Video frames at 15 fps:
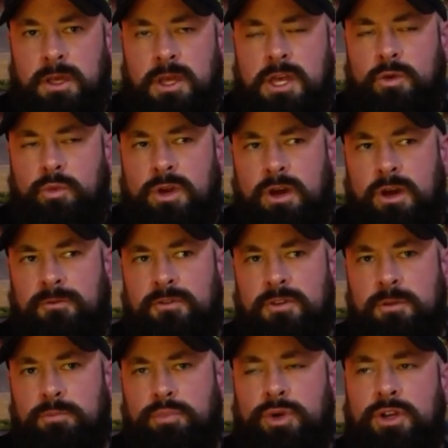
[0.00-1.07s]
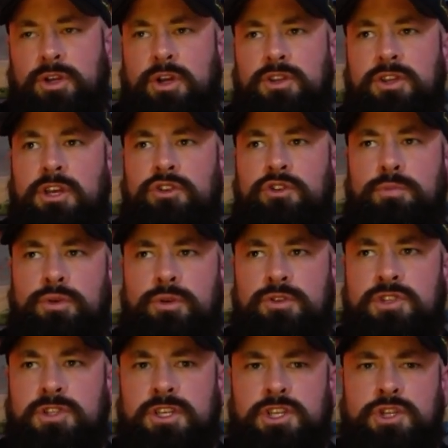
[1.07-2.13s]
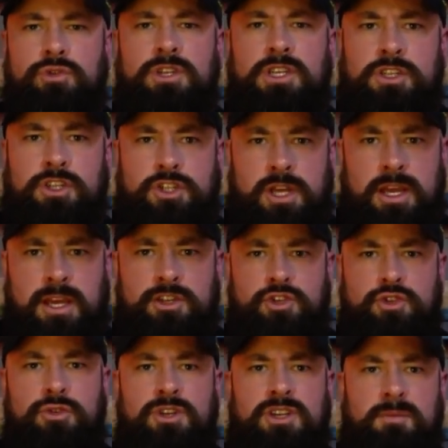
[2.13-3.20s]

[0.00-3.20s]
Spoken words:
We often put it on the other person that you need to change, you need to